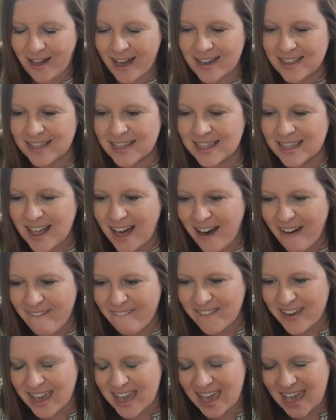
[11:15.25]
I love
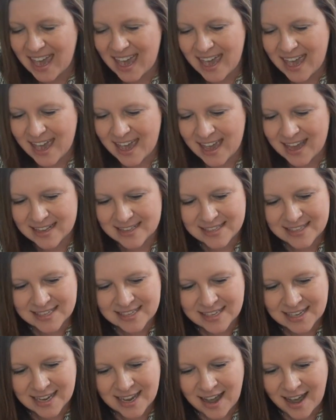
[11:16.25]
it.
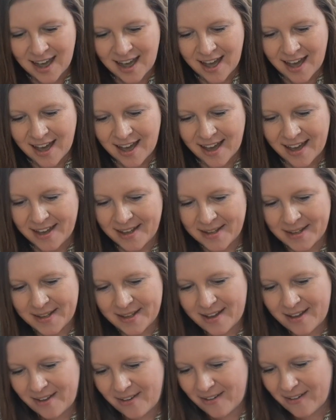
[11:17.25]

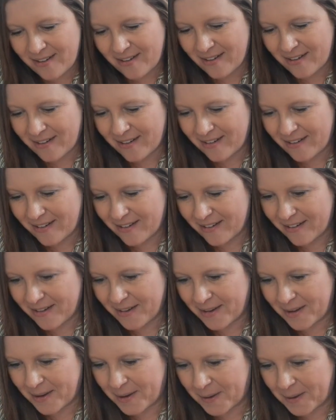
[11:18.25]

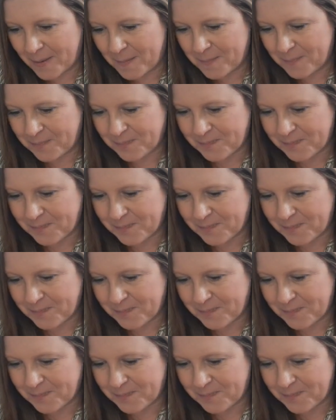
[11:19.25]
Aww.